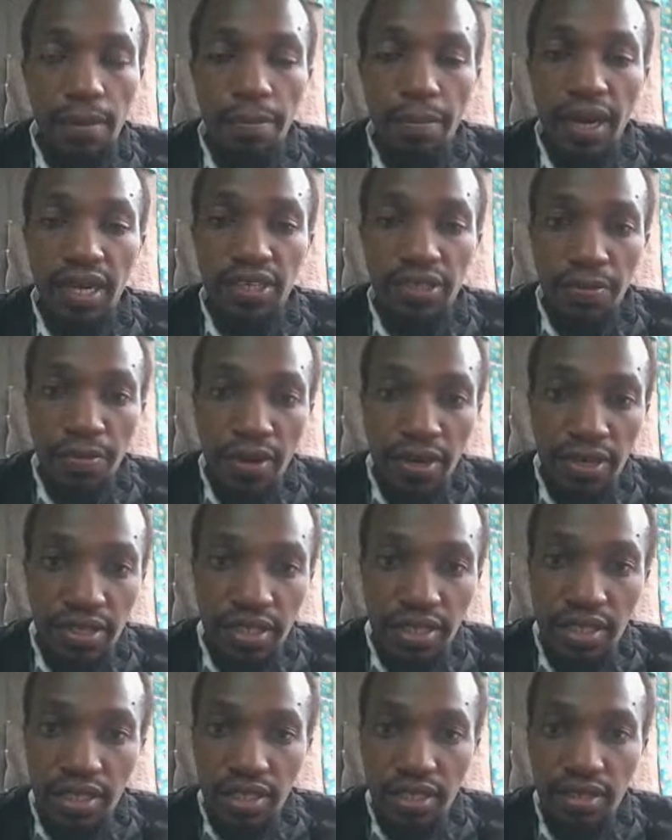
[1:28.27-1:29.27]
battle
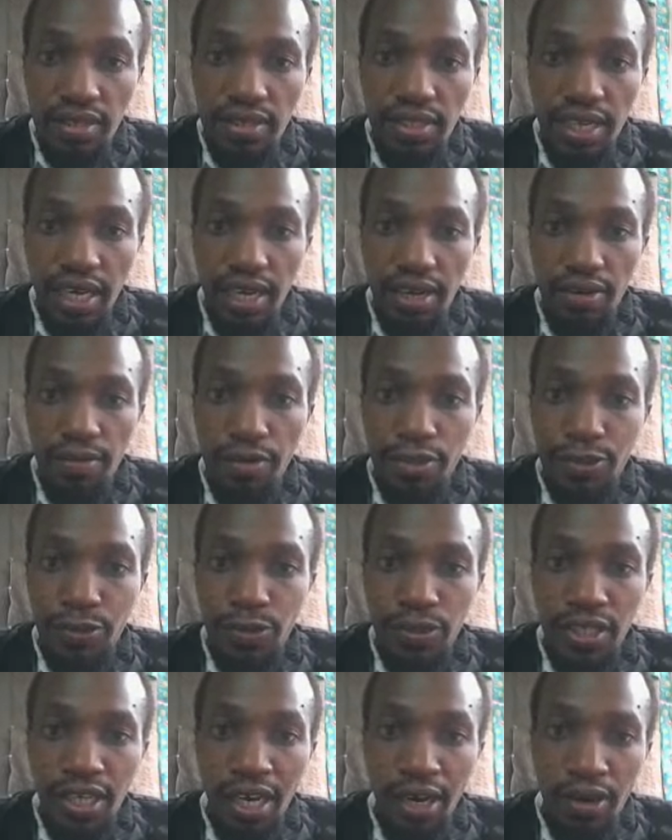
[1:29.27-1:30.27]
bots. These are robots
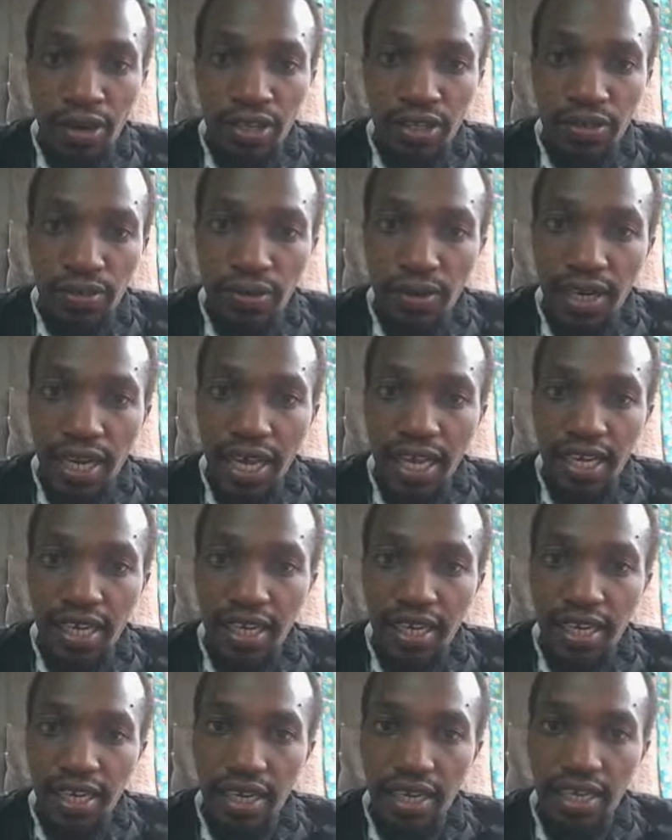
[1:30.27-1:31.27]
which are going to
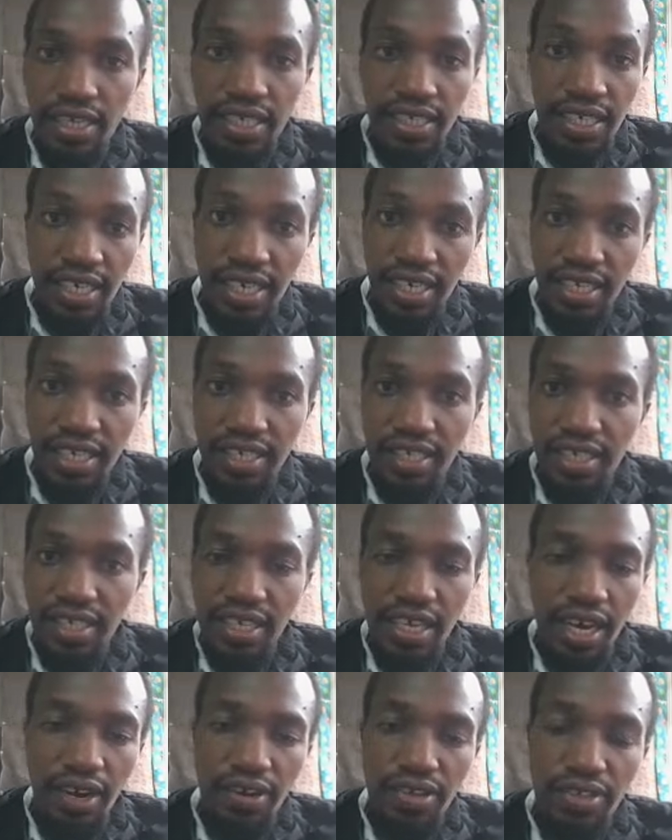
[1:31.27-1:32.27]
literally they
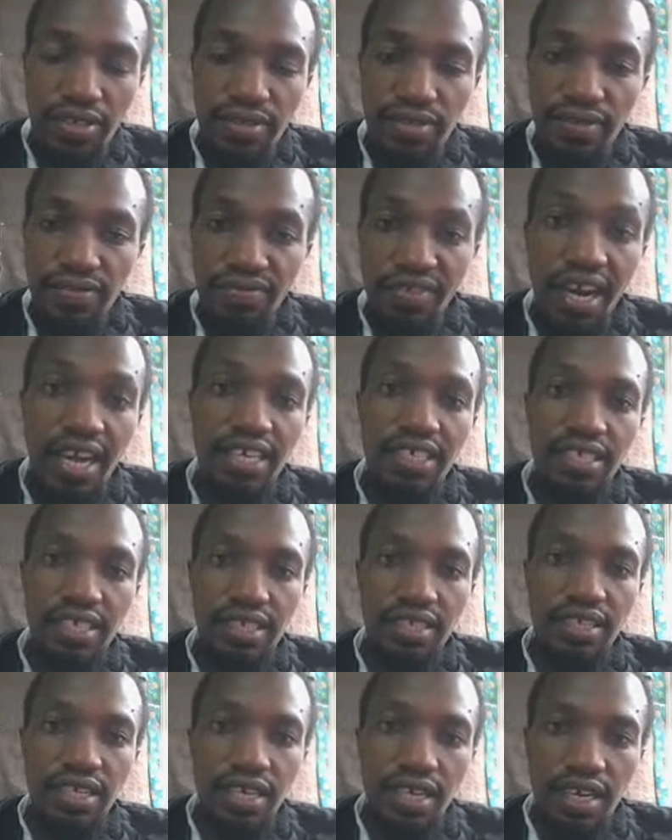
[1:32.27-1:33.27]
are going to fight,
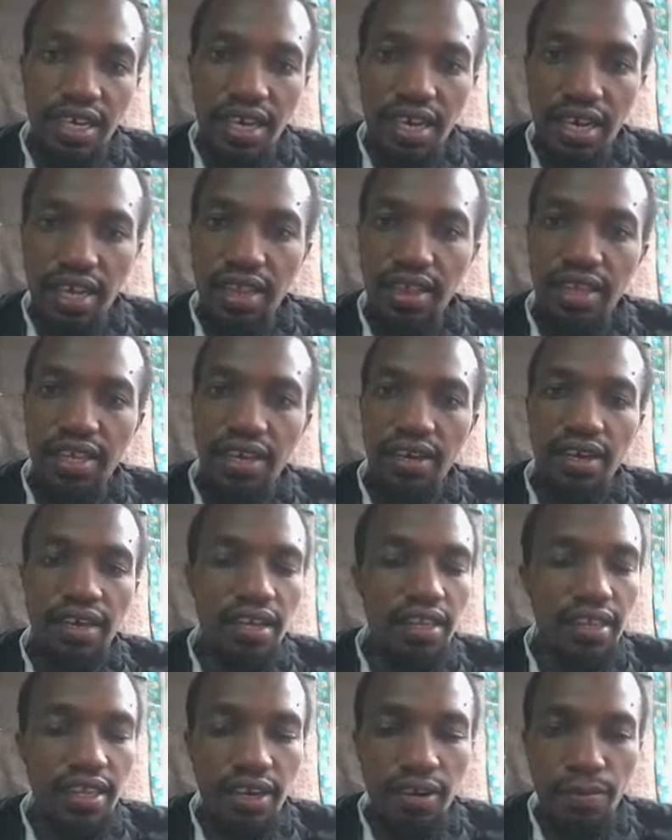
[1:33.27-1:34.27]
and the
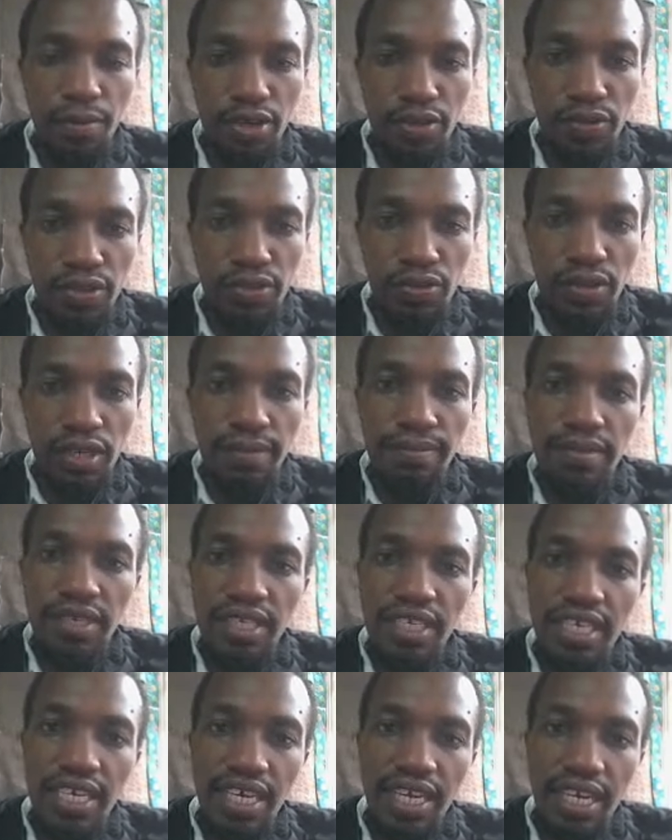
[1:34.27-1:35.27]
robot which will be
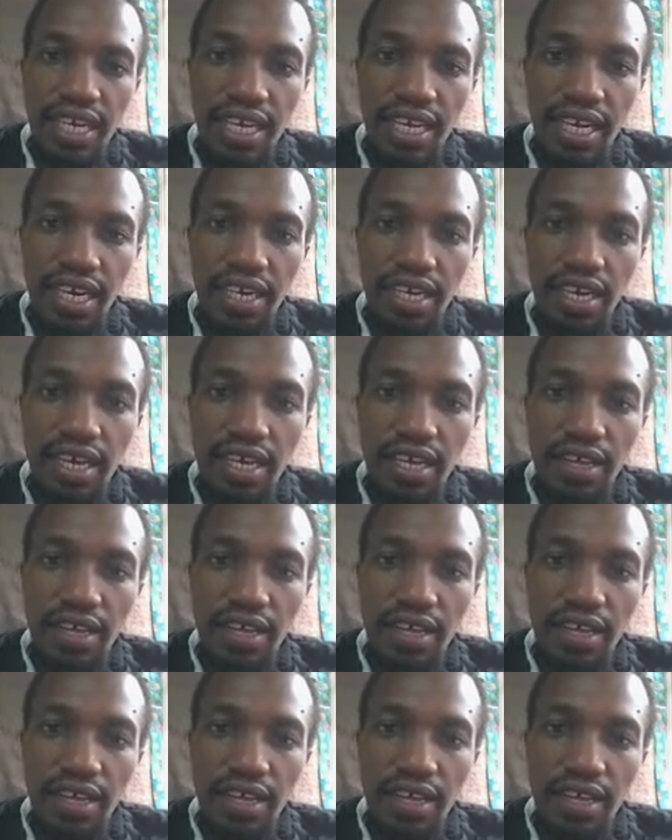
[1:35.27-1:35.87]
declared